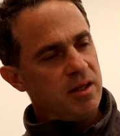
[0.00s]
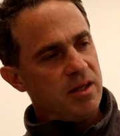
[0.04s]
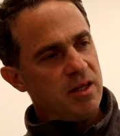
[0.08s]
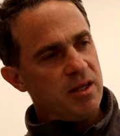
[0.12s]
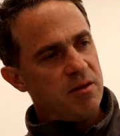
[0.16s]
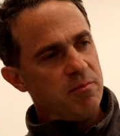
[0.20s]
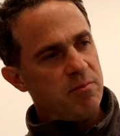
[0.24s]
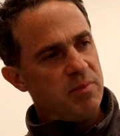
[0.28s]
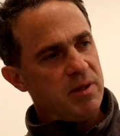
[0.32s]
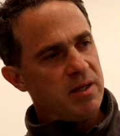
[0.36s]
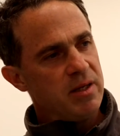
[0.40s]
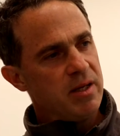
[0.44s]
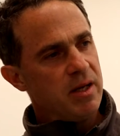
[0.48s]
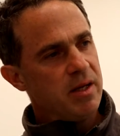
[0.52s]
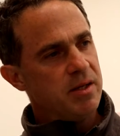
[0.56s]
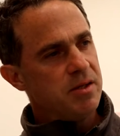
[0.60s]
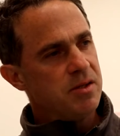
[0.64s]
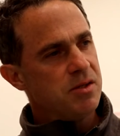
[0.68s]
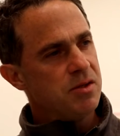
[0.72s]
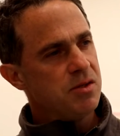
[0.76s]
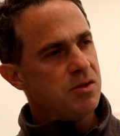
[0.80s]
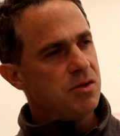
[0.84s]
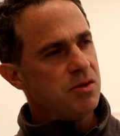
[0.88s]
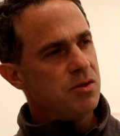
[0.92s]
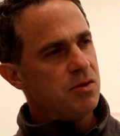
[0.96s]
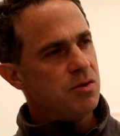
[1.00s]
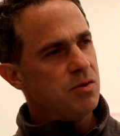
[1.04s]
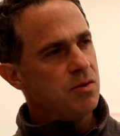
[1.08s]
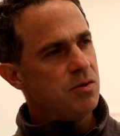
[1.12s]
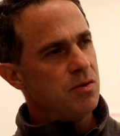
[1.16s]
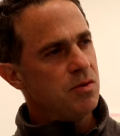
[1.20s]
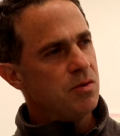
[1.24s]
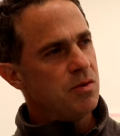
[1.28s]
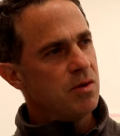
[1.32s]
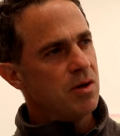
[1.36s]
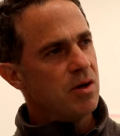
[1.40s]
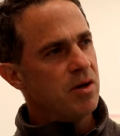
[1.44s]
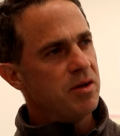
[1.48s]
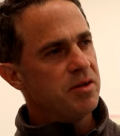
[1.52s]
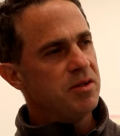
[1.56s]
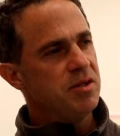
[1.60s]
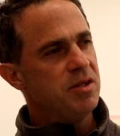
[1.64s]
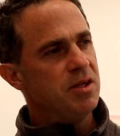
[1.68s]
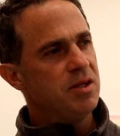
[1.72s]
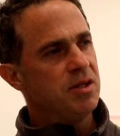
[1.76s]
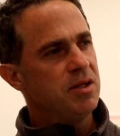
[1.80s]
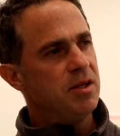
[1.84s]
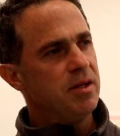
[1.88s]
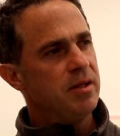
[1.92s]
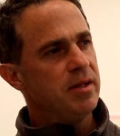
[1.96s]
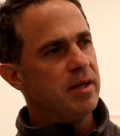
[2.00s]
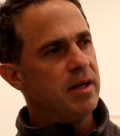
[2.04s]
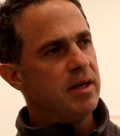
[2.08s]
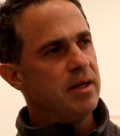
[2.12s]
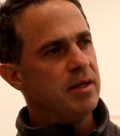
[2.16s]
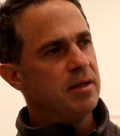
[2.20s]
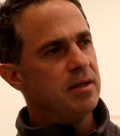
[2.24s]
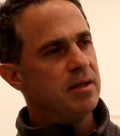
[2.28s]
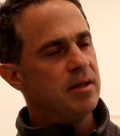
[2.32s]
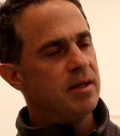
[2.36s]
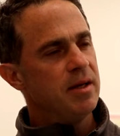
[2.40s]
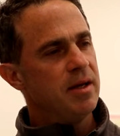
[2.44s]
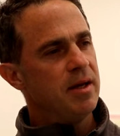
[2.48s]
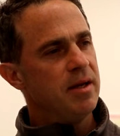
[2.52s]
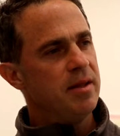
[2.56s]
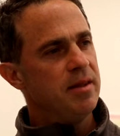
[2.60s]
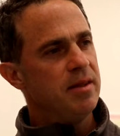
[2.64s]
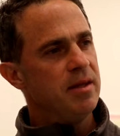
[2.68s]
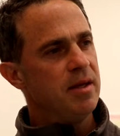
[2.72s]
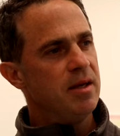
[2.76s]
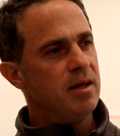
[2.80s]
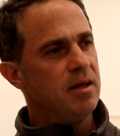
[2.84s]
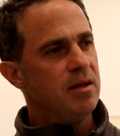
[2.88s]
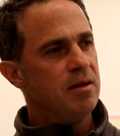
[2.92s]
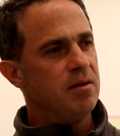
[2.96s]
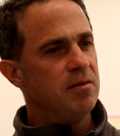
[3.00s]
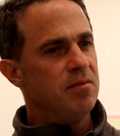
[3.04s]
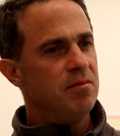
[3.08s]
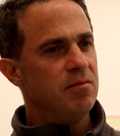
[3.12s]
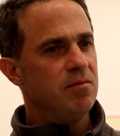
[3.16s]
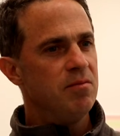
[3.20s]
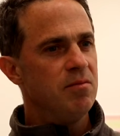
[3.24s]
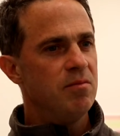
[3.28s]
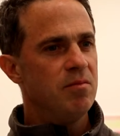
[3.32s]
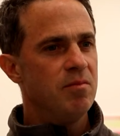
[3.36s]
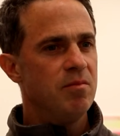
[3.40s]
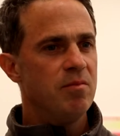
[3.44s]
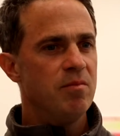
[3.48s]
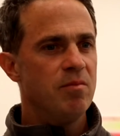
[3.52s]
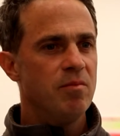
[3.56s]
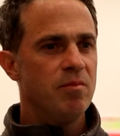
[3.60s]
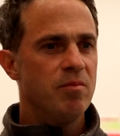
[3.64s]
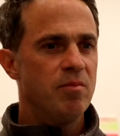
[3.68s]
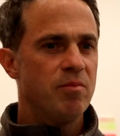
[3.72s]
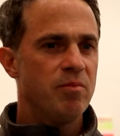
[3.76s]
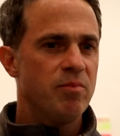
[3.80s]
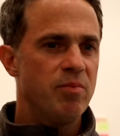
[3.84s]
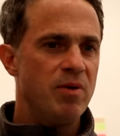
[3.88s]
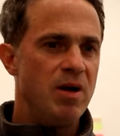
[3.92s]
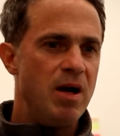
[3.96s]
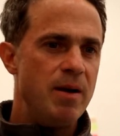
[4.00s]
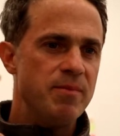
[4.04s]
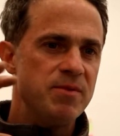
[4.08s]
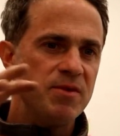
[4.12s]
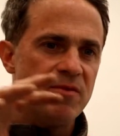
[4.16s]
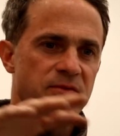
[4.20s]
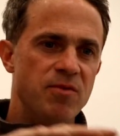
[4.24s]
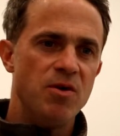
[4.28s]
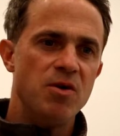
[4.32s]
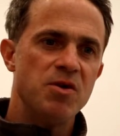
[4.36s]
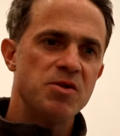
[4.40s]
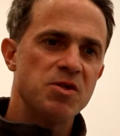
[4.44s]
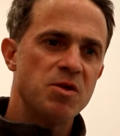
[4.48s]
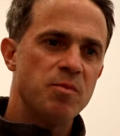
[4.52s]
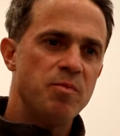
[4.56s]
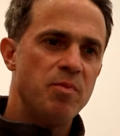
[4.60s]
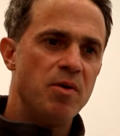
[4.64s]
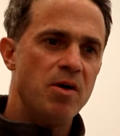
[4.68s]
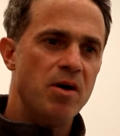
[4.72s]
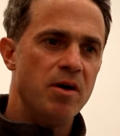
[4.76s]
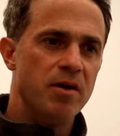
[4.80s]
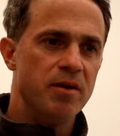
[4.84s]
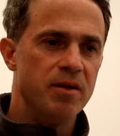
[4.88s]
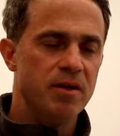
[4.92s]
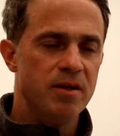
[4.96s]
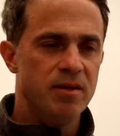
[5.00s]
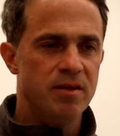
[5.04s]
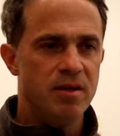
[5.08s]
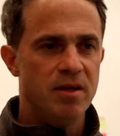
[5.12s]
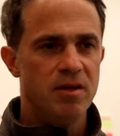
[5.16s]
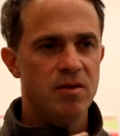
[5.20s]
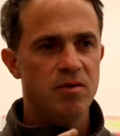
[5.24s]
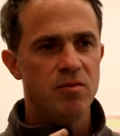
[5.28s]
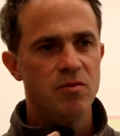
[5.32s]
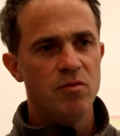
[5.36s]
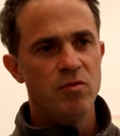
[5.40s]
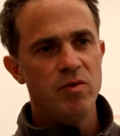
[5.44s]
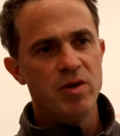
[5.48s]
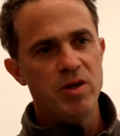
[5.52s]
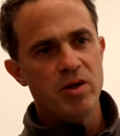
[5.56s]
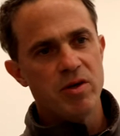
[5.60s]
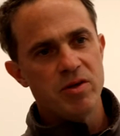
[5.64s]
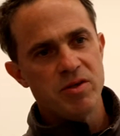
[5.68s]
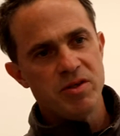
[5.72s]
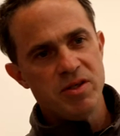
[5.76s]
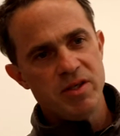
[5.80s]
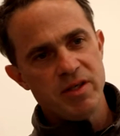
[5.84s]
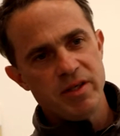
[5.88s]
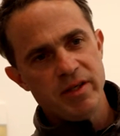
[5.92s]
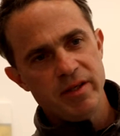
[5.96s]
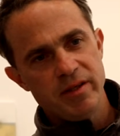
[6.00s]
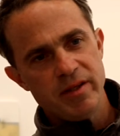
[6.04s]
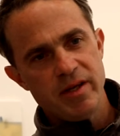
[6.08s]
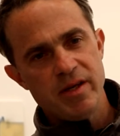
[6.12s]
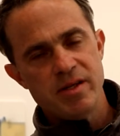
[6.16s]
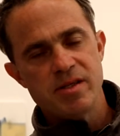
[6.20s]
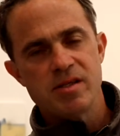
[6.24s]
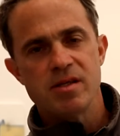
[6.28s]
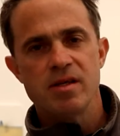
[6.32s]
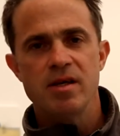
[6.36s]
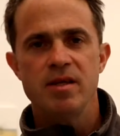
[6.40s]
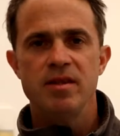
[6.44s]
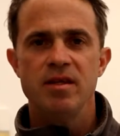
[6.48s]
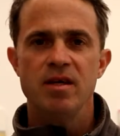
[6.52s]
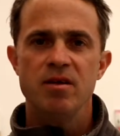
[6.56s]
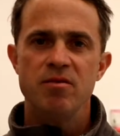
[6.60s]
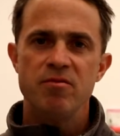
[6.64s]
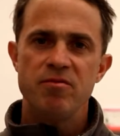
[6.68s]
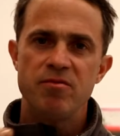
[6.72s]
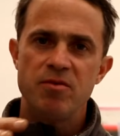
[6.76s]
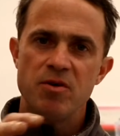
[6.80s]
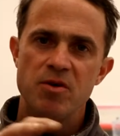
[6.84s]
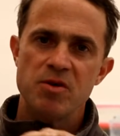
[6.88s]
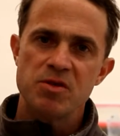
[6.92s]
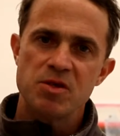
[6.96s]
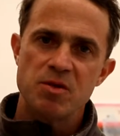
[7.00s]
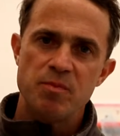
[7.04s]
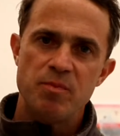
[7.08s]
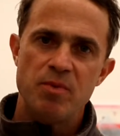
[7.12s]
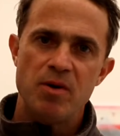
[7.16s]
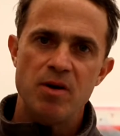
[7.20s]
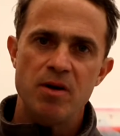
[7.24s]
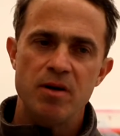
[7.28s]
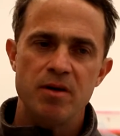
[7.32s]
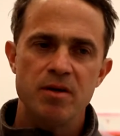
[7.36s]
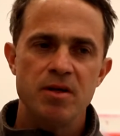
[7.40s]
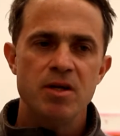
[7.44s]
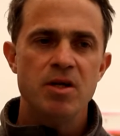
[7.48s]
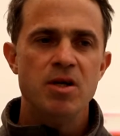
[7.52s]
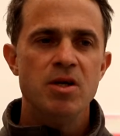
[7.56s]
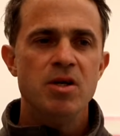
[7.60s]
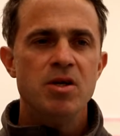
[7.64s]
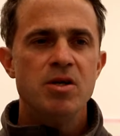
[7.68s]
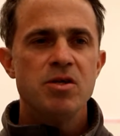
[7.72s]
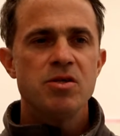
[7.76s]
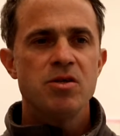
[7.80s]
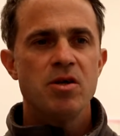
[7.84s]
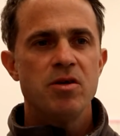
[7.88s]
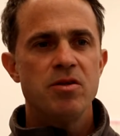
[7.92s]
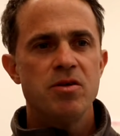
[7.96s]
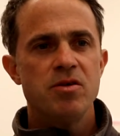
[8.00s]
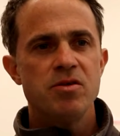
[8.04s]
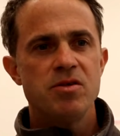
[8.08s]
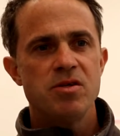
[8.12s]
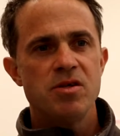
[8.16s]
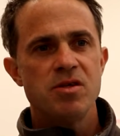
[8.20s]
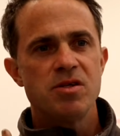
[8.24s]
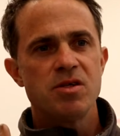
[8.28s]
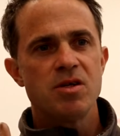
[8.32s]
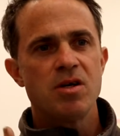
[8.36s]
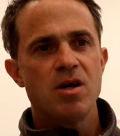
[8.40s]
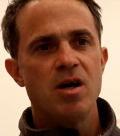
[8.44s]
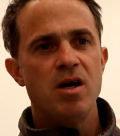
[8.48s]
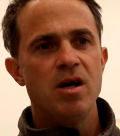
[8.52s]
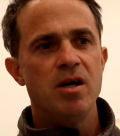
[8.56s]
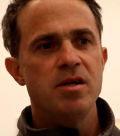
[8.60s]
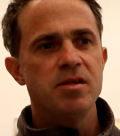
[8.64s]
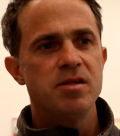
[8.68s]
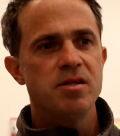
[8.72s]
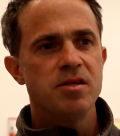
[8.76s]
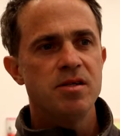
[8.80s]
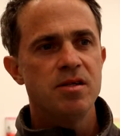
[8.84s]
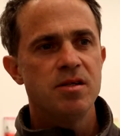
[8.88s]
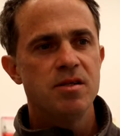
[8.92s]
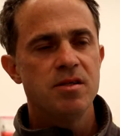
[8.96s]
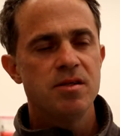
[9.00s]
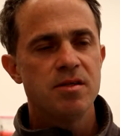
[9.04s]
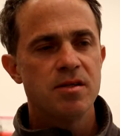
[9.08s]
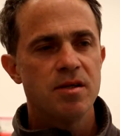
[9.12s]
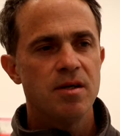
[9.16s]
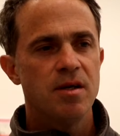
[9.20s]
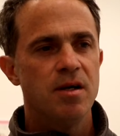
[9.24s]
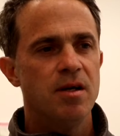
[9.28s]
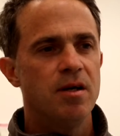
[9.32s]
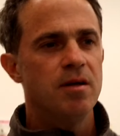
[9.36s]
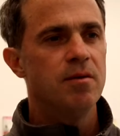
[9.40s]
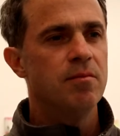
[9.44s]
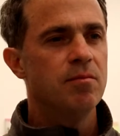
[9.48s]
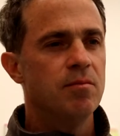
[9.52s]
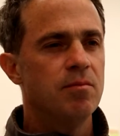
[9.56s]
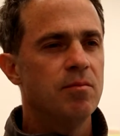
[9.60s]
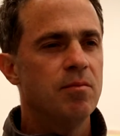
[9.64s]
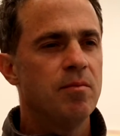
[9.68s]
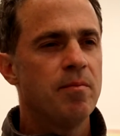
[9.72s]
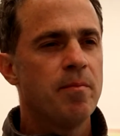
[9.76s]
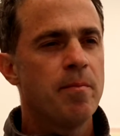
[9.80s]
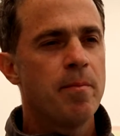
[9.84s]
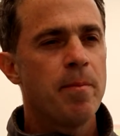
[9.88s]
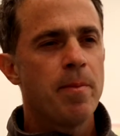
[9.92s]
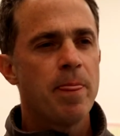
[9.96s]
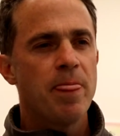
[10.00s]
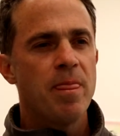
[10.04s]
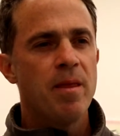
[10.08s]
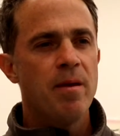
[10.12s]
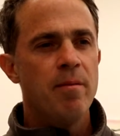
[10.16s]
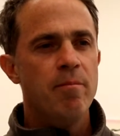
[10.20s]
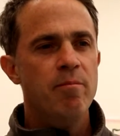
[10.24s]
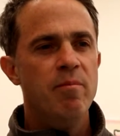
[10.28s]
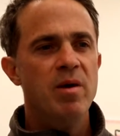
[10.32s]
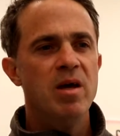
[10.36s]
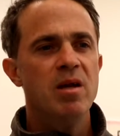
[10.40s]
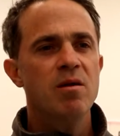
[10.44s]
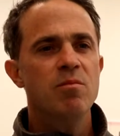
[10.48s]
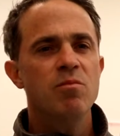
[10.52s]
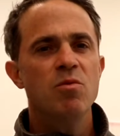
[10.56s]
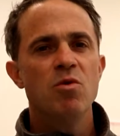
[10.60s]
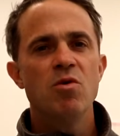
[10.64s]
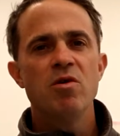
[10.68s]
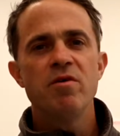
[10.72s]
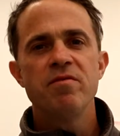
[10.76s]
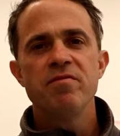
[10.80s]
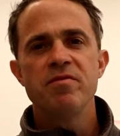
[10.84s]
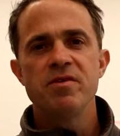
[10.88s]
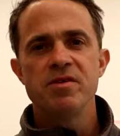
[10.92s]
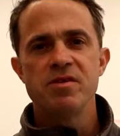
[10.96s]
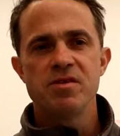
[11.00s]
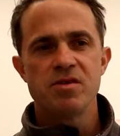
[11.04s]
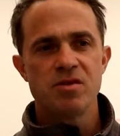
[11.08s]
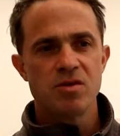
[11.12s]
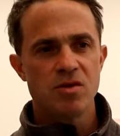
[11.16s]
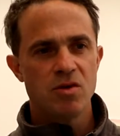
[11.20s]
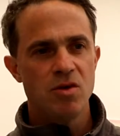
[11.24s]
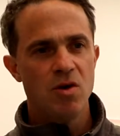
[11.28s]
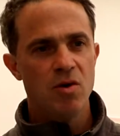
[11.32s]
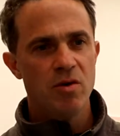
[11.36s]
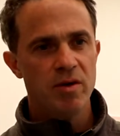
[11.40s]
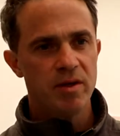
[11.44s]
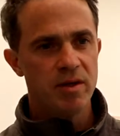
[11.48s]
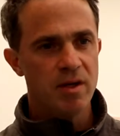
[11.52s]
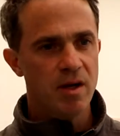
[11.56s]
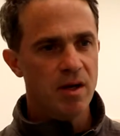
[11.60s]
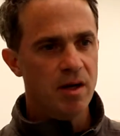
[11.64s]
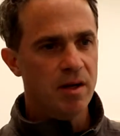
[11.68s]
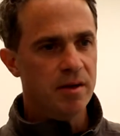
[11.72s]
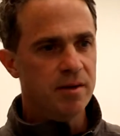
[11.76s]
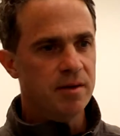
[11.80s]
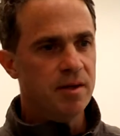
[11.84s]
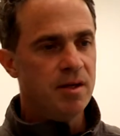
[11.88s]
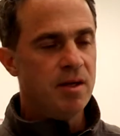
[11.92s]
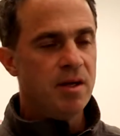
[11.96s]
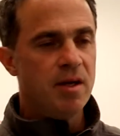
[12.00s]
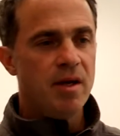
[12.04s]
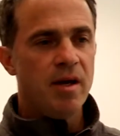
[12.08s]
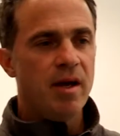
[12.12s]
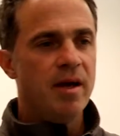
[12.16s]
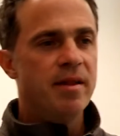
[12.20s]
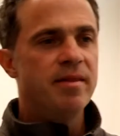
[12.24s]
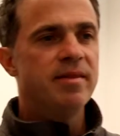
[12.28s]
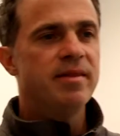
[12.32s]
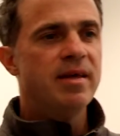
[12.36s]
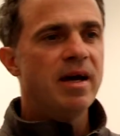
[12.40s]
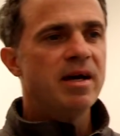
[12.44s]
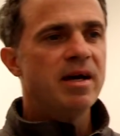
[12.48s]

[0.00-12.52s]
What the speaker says: it begins to articulate and then perhaps falls apart, and then rearticulates and then falls apart. So there's this constant metamorphosis going on. And